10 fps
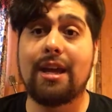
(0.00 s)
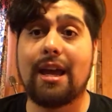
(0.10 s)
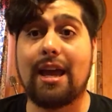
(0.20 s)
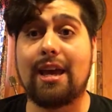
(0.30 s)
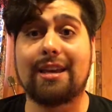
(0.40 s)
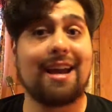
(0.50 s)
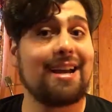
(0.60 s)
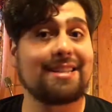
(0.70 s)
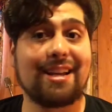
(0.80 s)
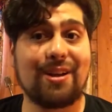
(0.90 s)
And
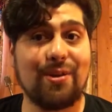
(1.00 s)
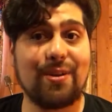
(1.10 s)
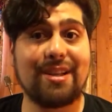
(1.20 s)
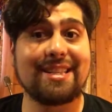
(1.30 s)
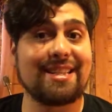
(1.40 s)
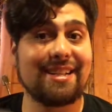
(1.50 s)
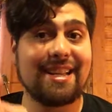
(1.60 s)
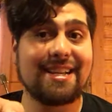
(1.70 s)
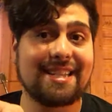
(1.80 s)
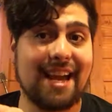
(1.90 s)
guys, like always, until
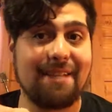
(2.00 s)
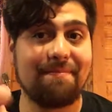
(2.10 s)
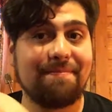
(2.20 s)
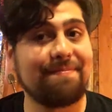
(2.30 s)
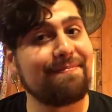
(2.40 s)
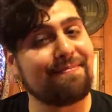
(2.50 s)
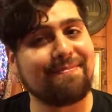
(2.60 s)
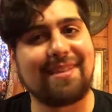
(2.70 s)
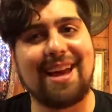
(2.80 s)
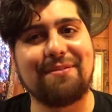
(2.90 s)
next time,
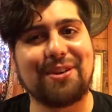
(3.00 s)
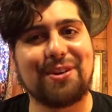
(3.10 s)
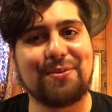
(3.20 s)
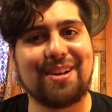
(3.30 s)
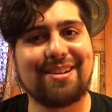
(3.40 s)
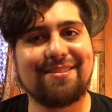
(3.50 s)
have a good one.